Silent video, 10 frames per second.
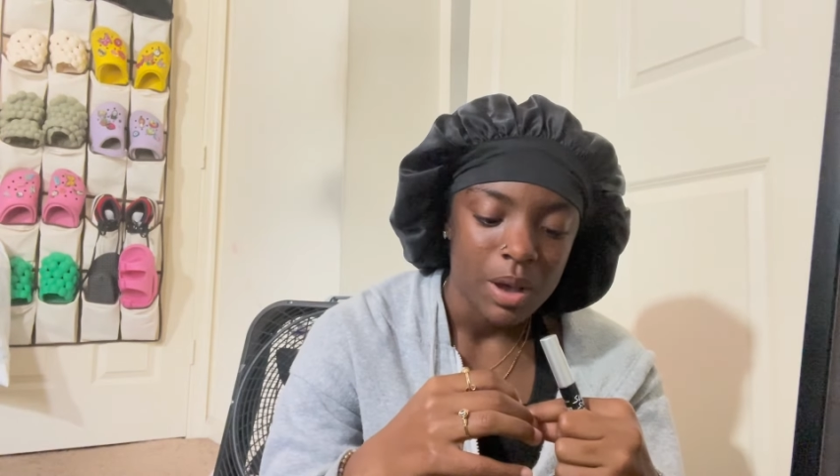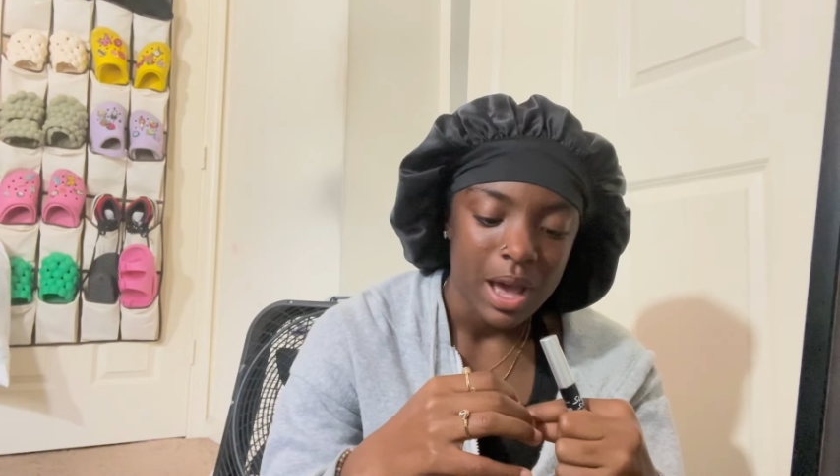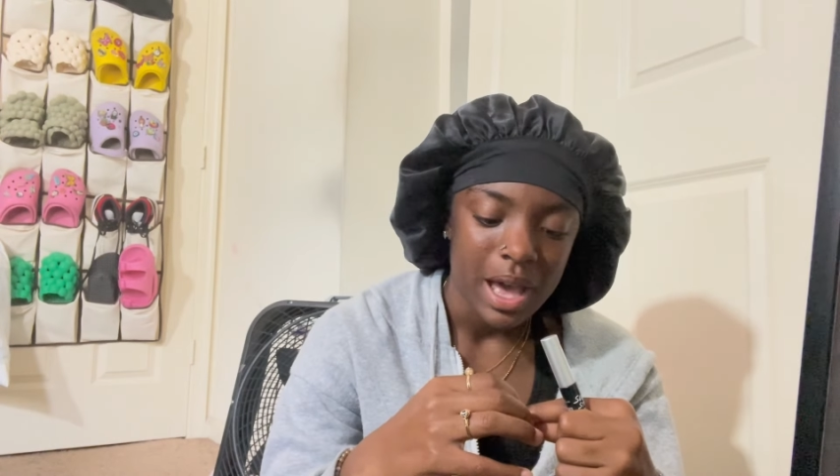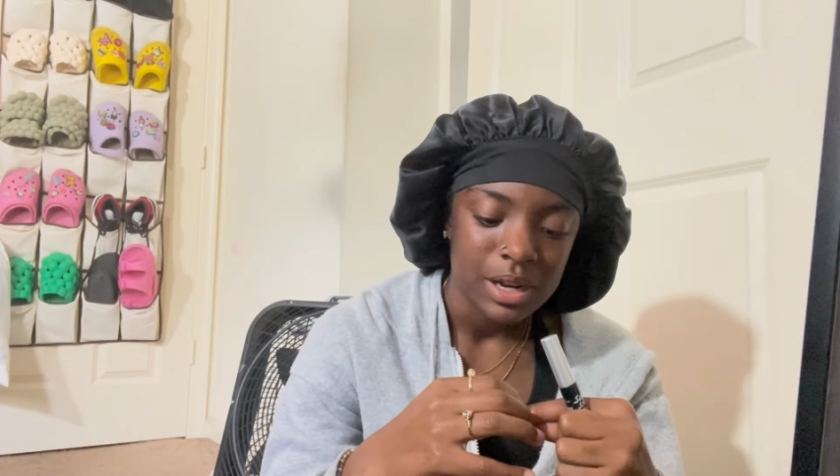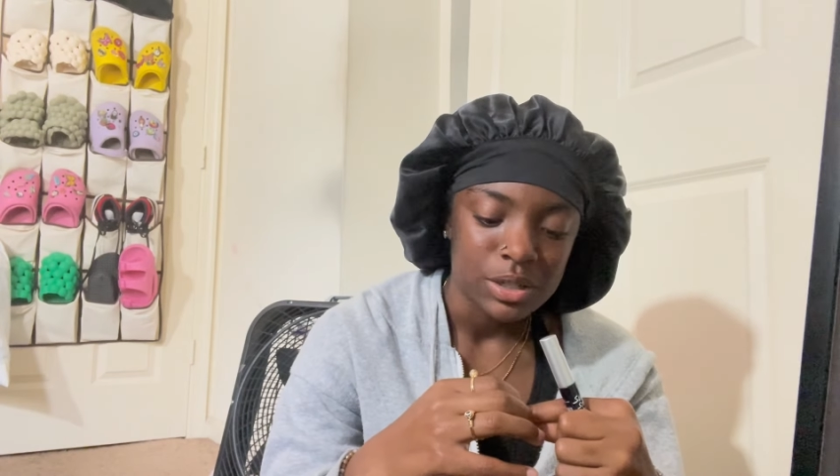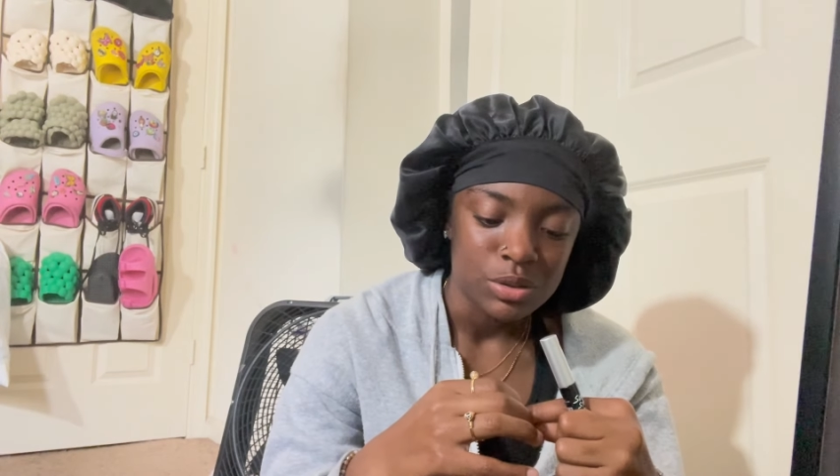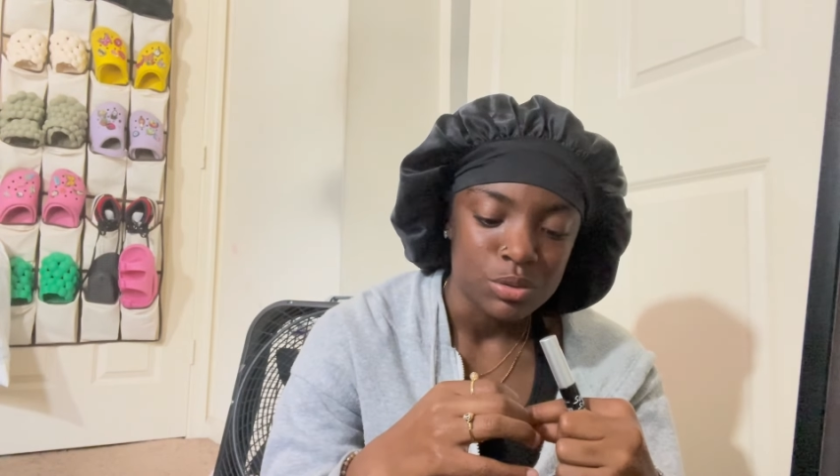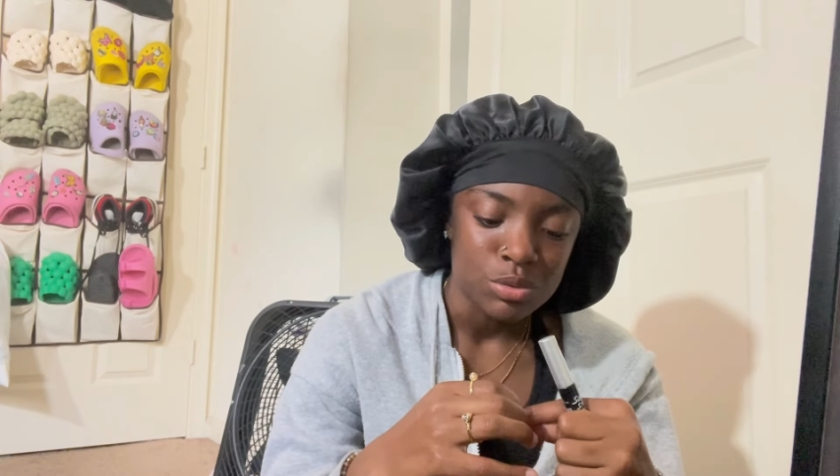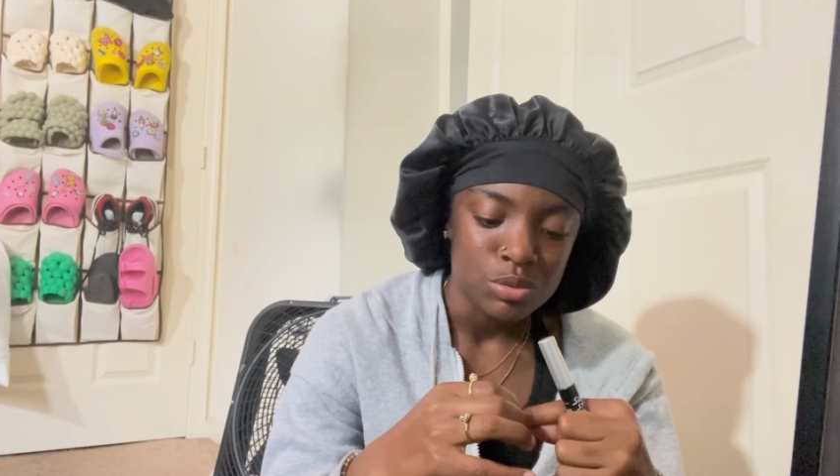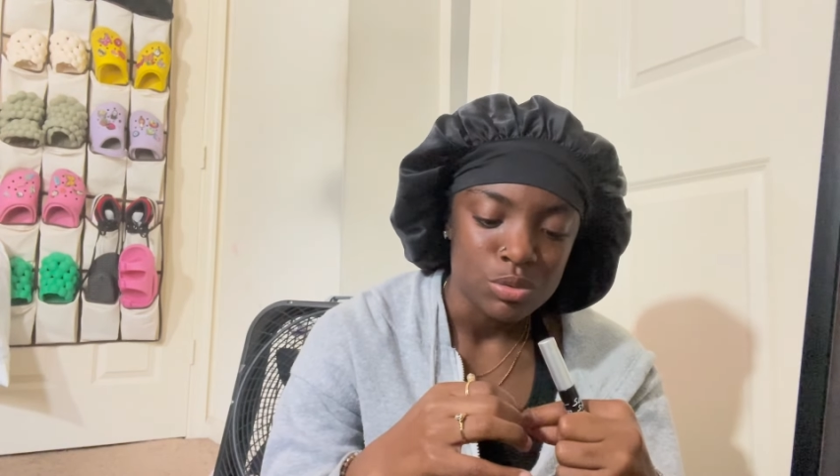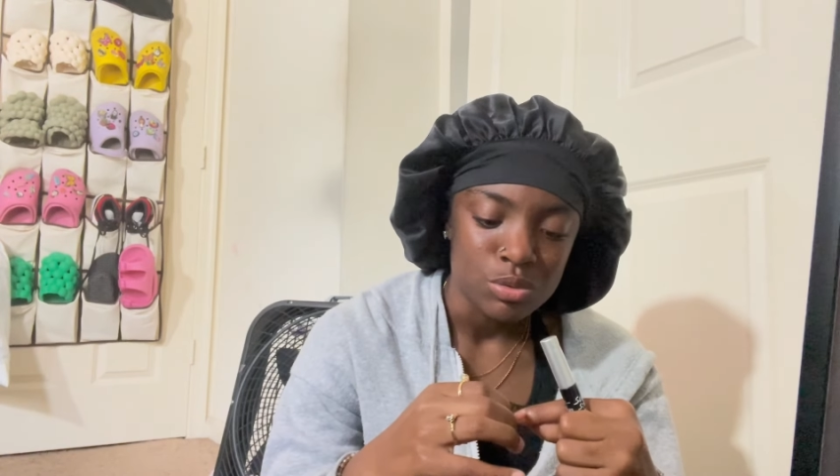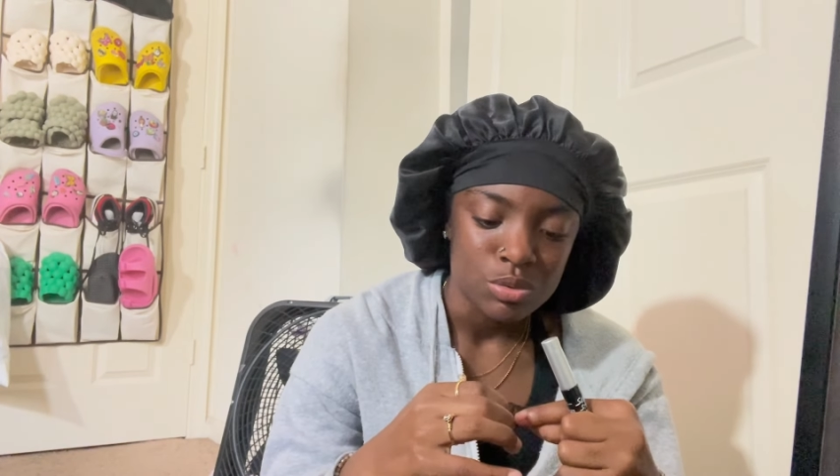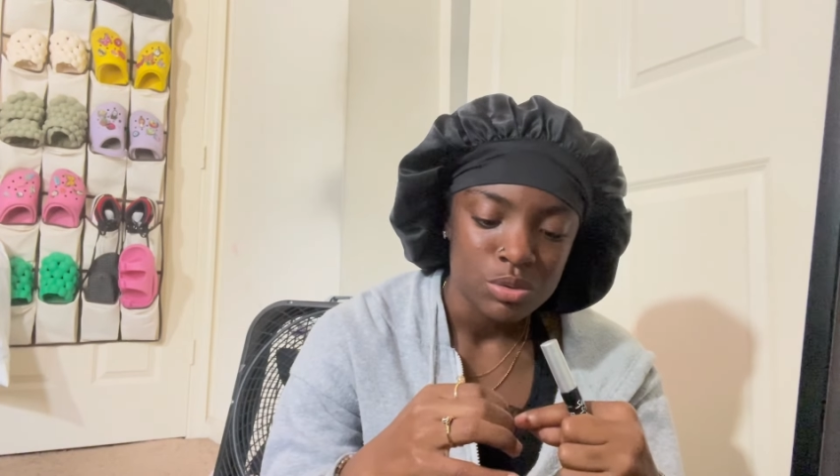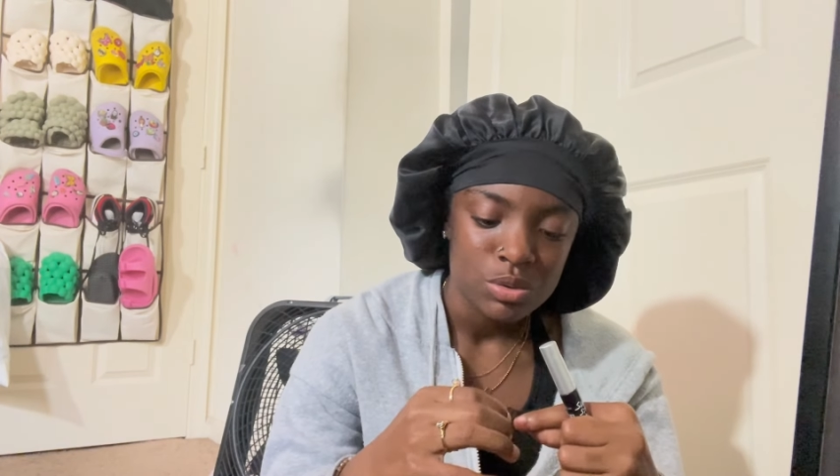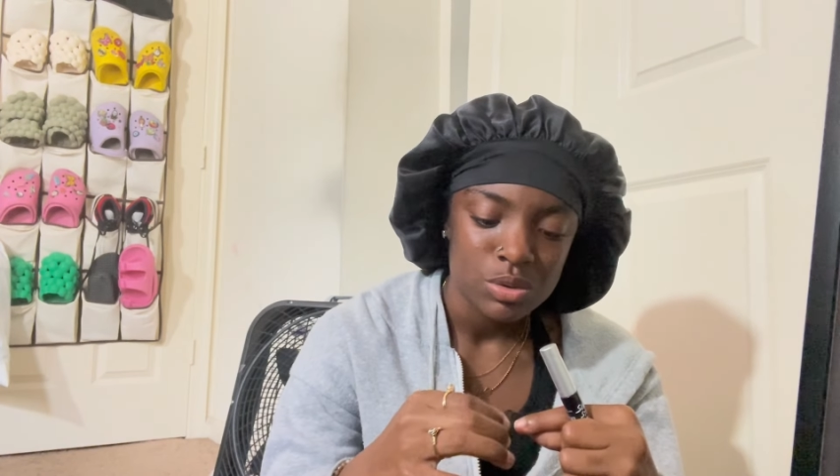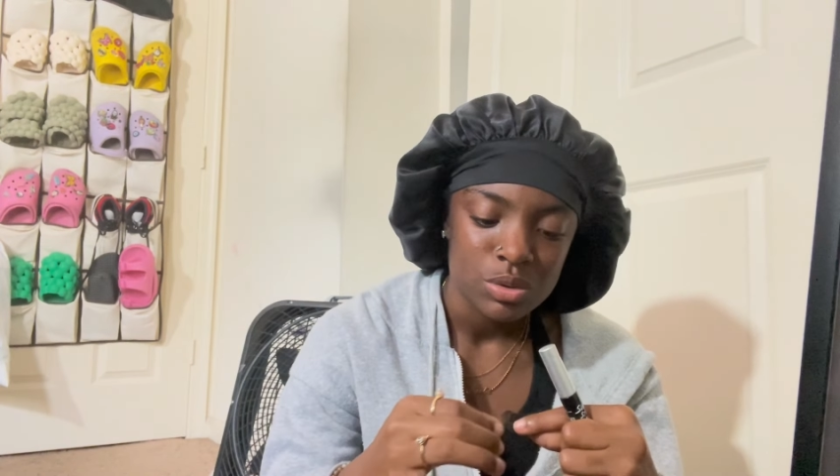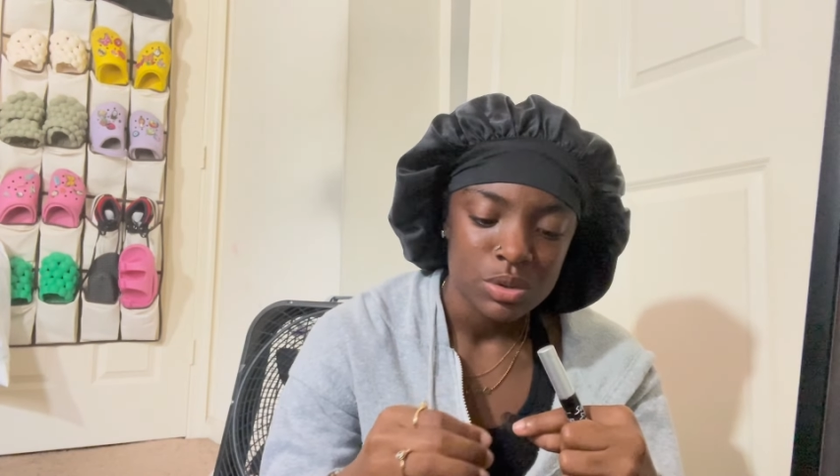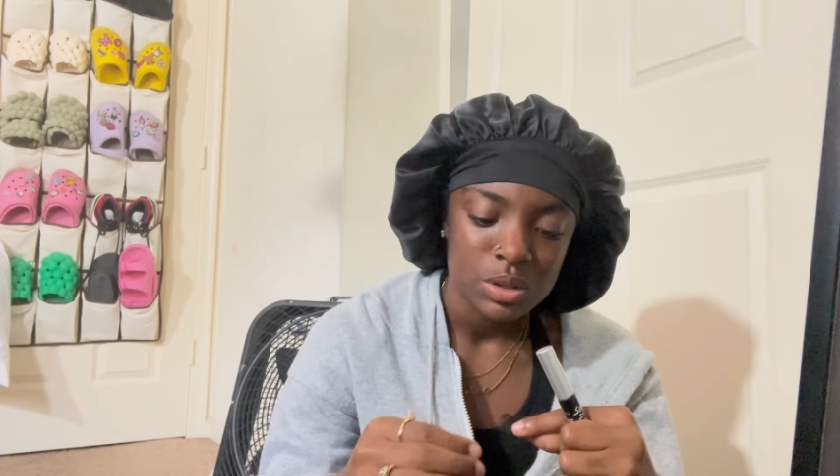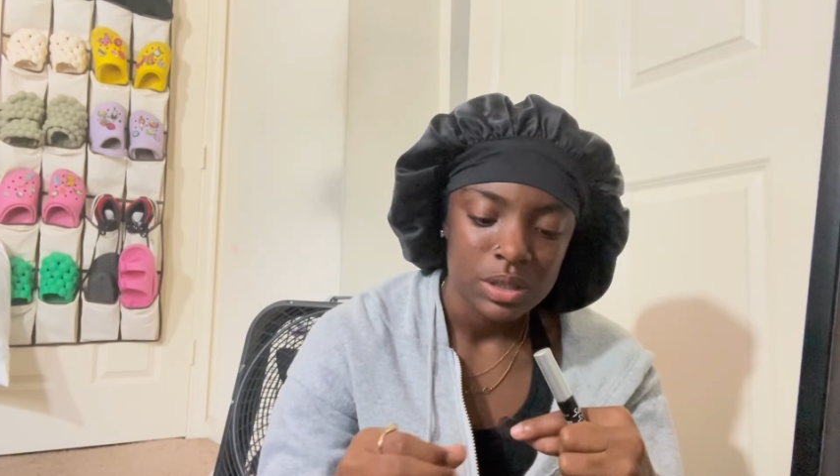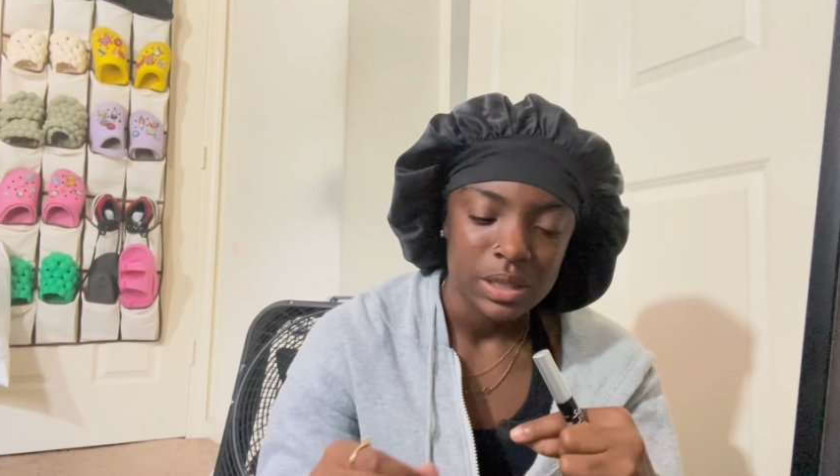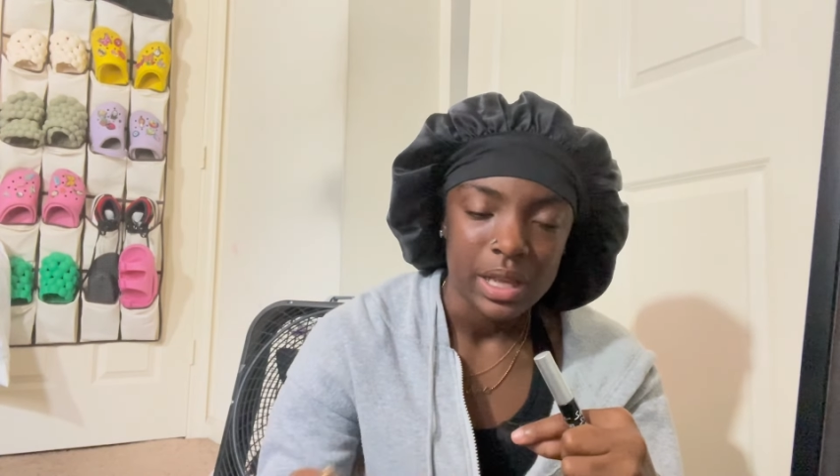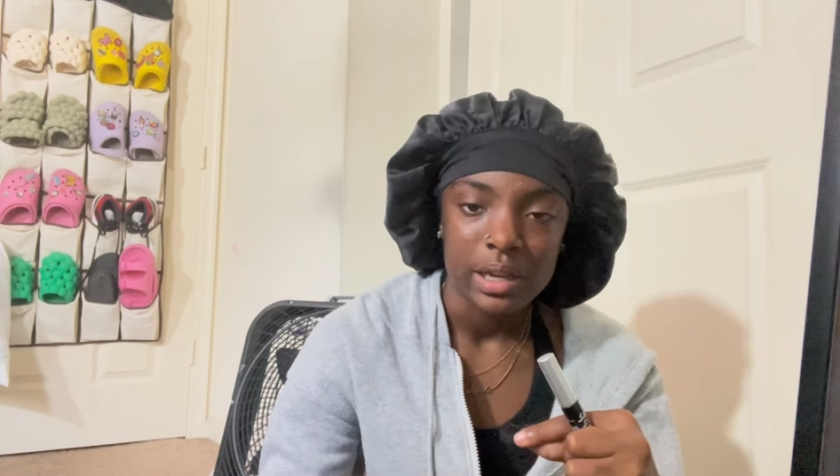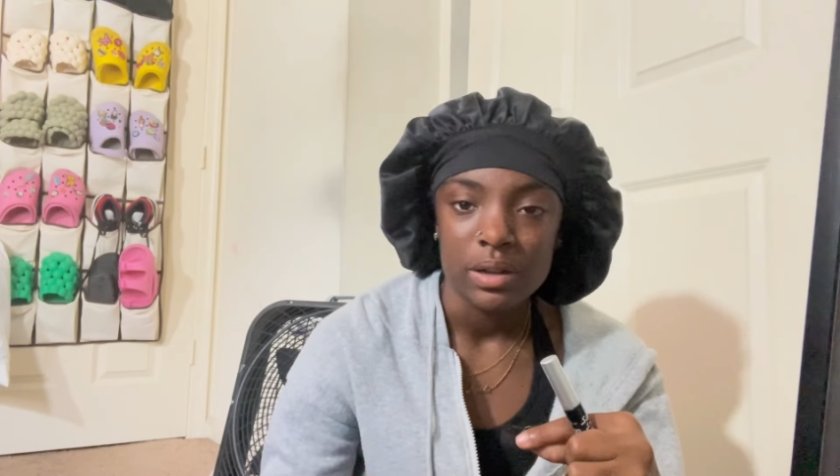how to do like